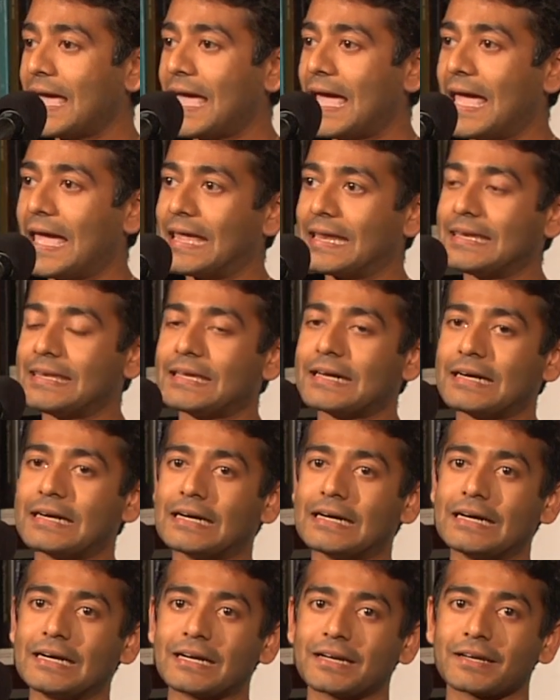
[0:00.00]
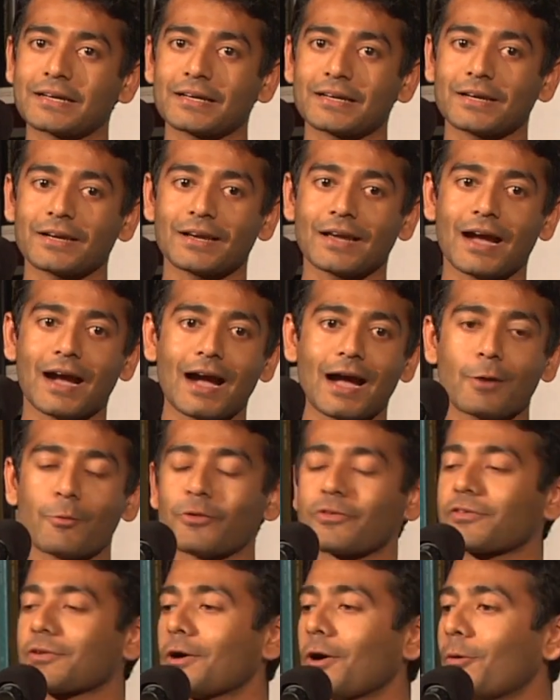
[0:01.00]
And I
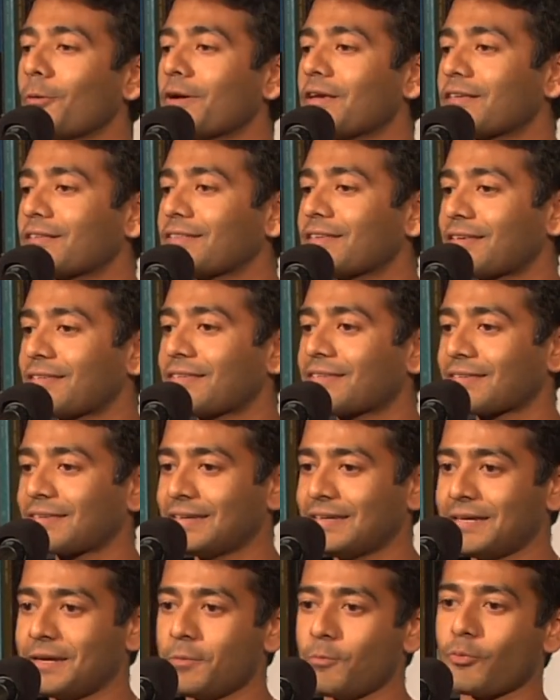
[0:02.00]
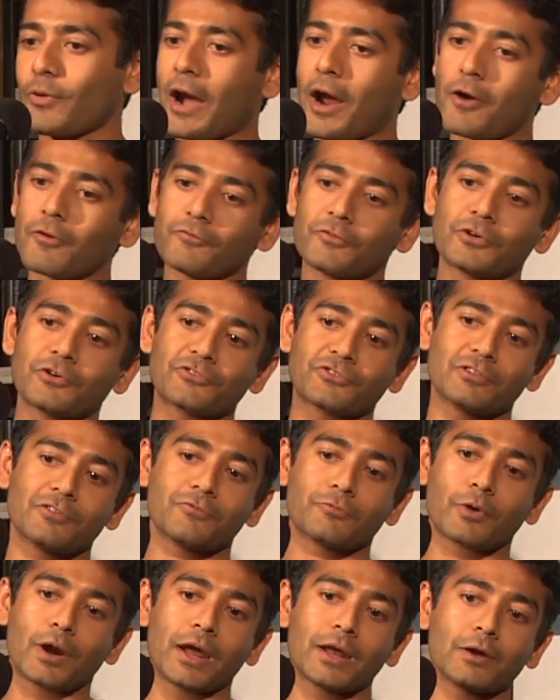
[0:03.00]
wasn't always this brown version
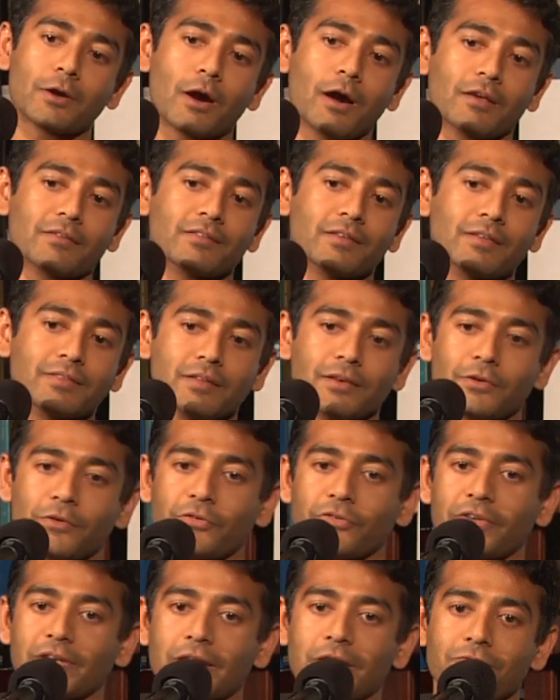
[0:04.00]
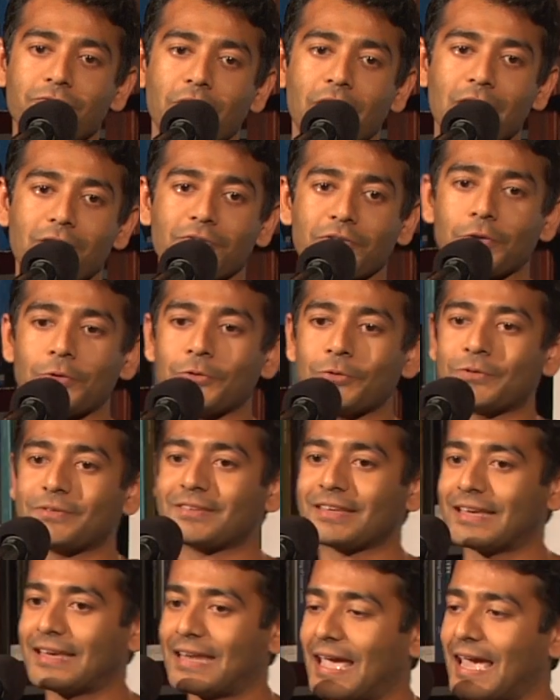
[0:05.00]
of Ryan Gosling that you see in front of you
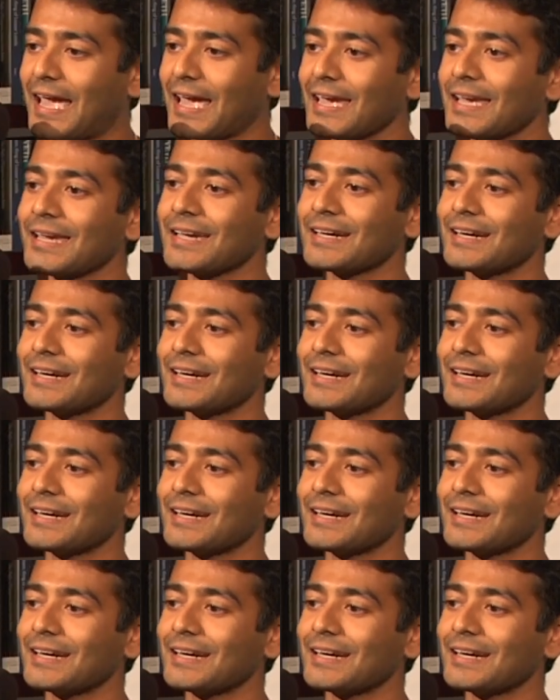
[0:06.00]
today.